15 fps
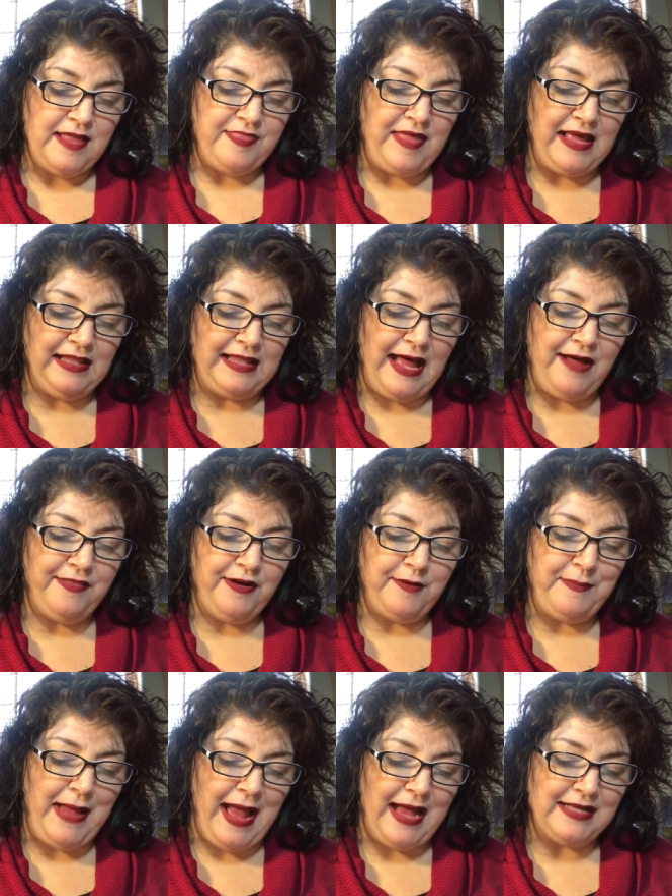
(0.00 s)
They allow their
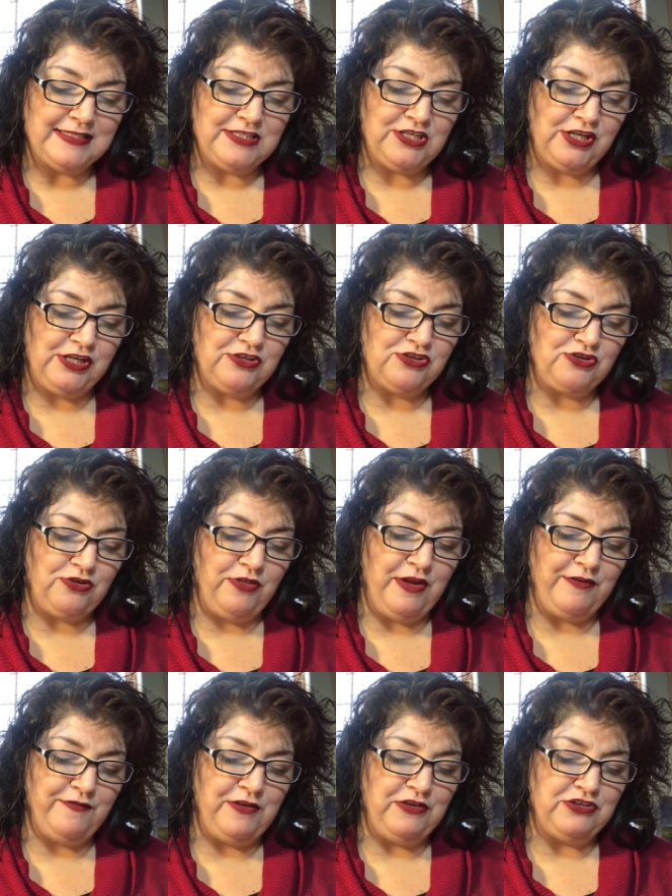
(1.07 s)
past to control
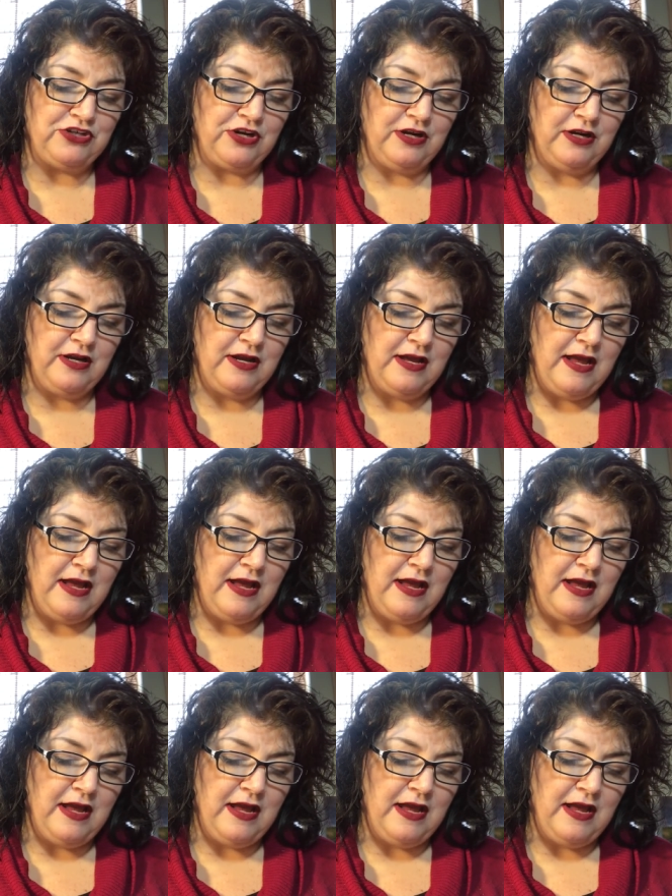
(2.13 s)
their future